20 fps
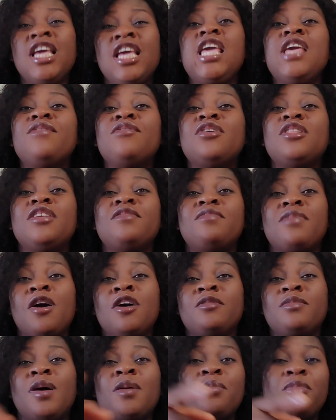Even if my
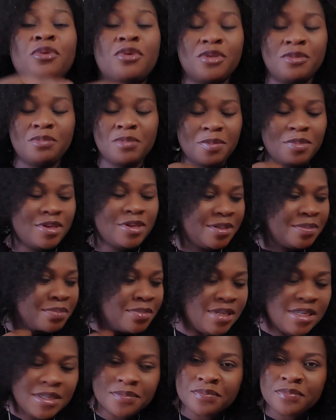husband borrowed, maybe it's
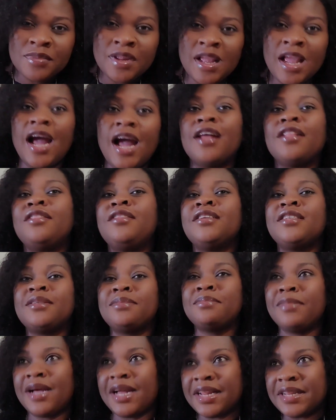me. And this
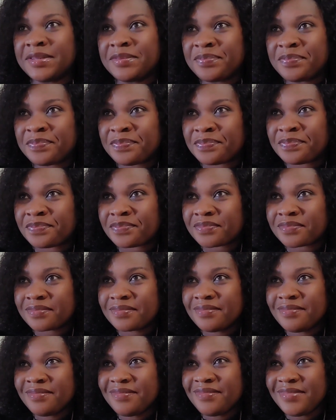man,
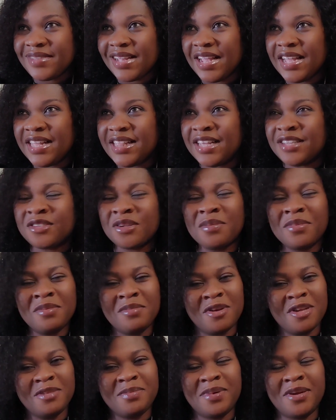there's something
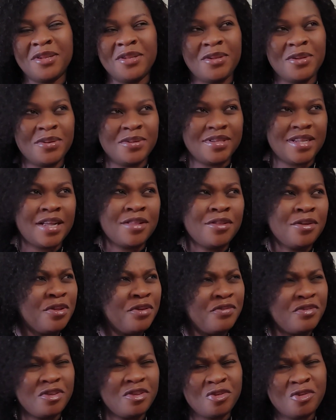my husband does. I don't know
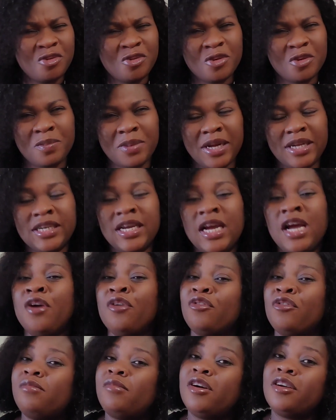if it's good or bad.
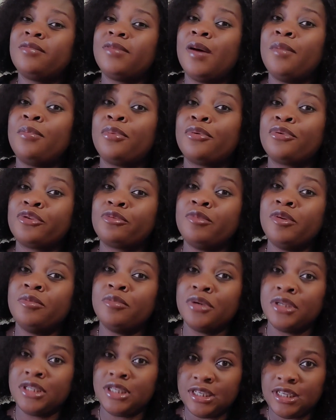When my husband borrows me
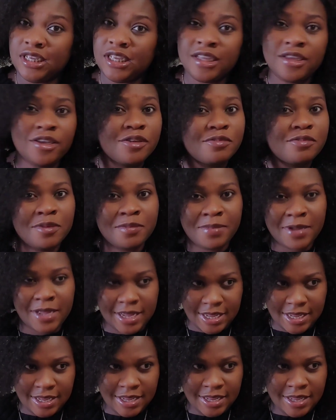money, he gives me
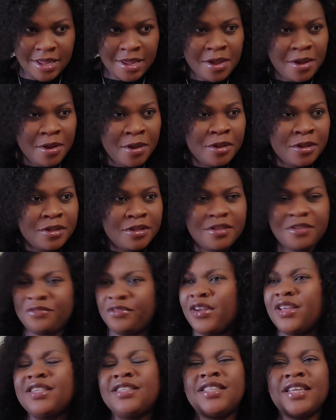back. The
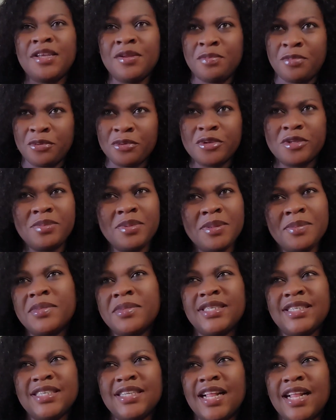first day he borrows me
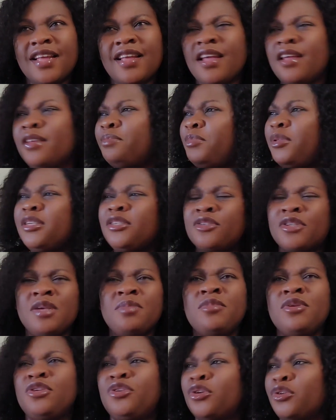money, like, hey, please give
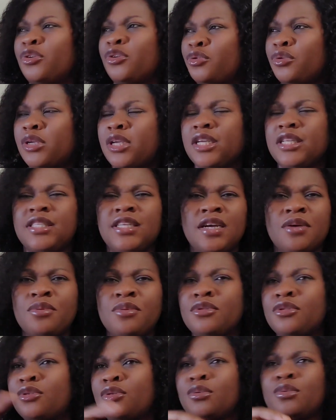me just 2K. I
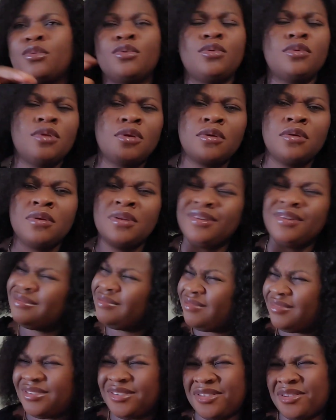want to,
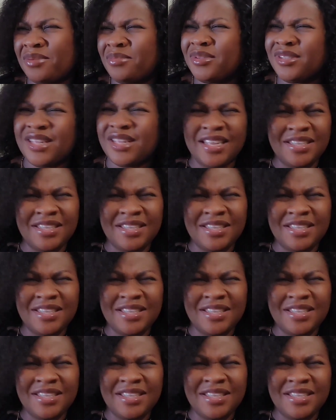it's something